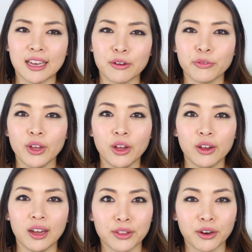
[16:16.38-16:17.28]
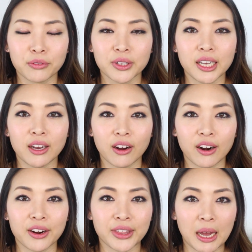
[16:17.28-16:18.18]
if there really
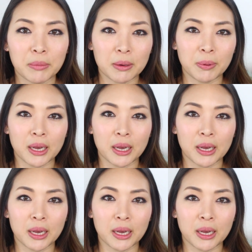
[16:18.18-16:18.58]
are that many